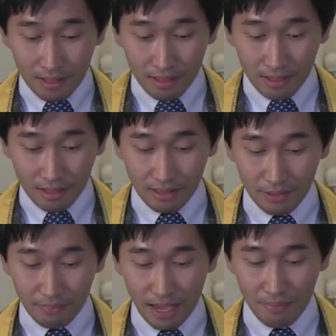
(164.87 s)
In the
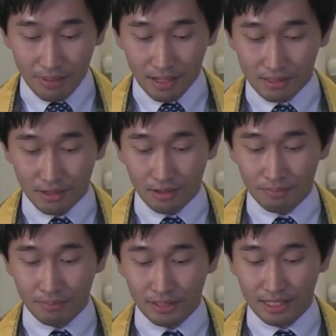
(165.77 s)
main path of
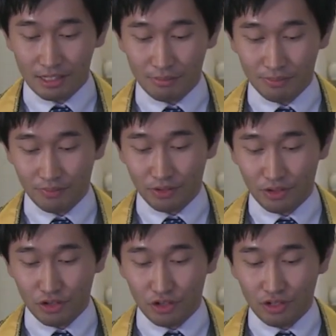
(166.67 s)
Buddhism,
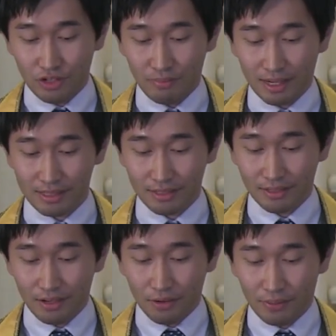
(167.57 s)
you must
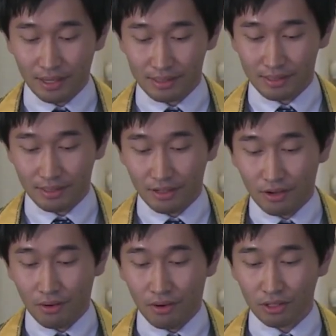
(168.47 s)
first
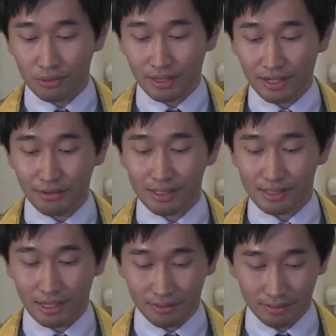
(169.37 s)
conquer
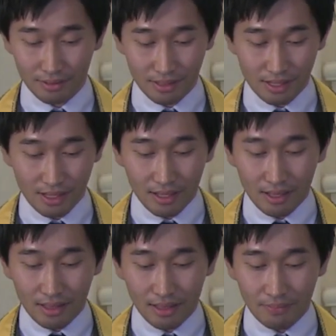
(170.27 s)
yourself
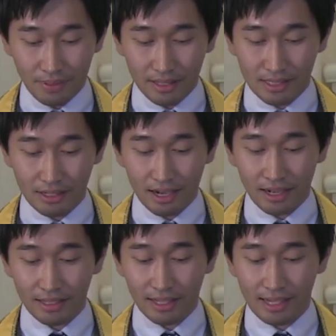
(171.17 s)
the basic
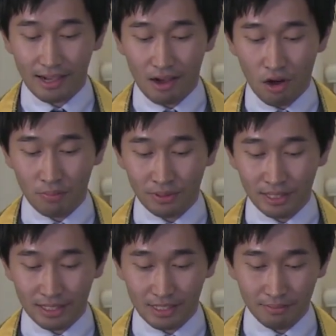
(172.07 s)
idea of
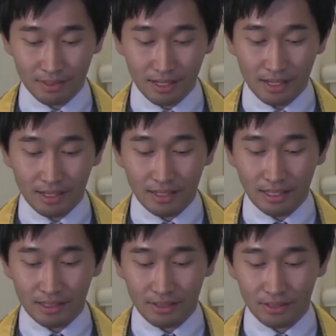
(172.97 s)
Buddhism
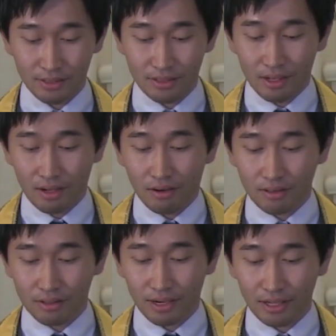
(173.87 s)
is to
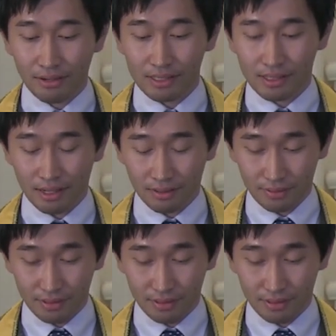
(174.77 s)
conquer yourself,